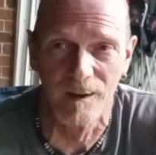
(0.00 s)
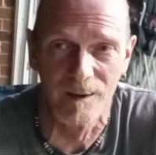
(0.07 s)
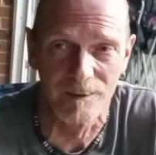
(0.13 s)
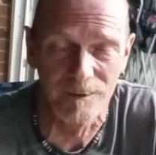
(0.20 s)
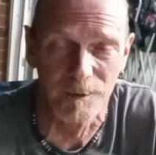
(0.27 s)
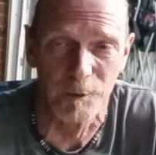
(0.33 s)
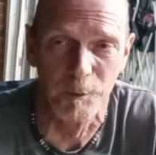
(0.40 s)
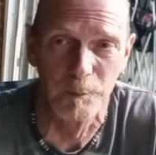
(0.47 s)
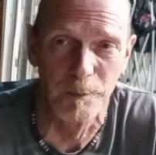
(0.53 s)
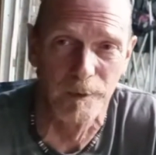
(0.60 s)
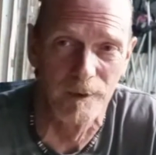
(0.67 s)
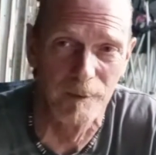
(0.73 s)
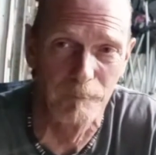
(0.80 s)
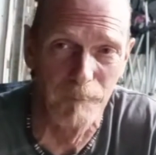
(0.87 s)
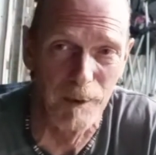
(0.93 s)
Nash coupe
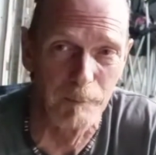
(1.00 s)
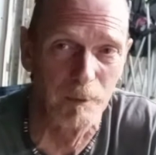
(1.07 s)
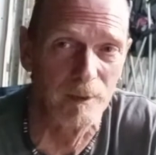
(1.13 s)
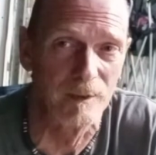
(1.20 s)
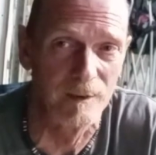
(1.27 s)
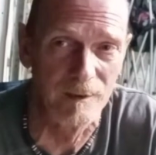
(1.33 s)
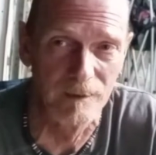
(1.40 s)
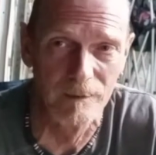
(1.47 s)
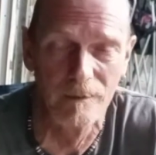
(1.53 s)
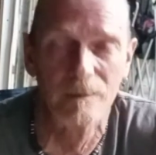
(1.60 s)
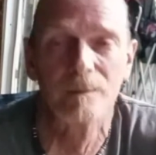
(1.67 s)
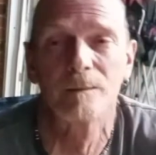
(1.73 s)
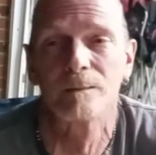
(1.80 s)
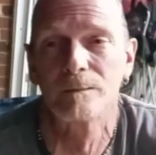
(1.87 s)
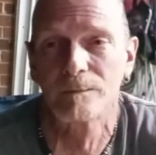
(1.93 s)
and then
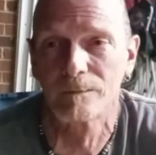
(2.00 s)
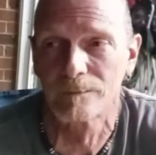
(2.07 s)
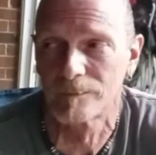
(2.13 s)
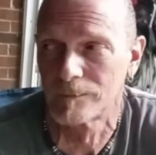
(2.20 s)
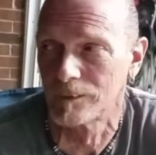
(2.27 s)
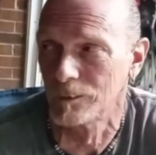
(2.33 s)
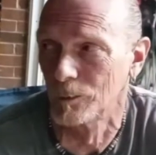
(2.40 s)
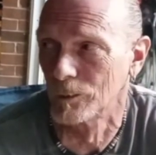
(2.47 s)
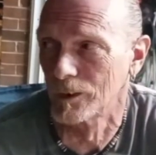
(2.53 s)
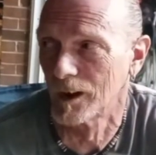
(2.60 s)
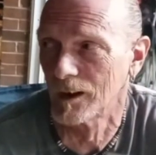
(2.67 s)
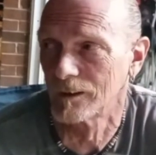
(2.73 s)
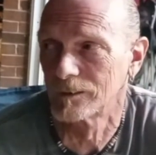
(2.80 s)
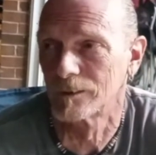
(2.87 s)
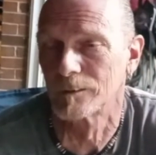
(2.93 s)
Maybelline two-door
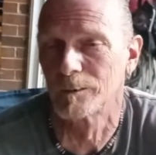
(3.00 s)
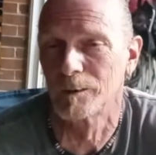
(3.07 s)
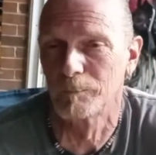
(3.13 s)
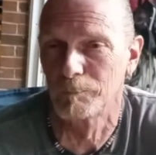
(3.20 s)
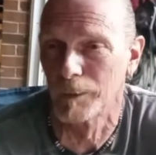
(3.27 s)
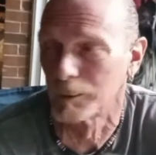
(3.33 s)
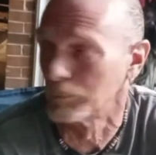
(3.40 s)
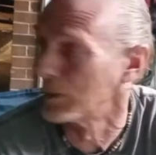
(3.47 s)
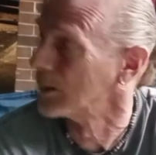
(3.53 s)
gasser with a big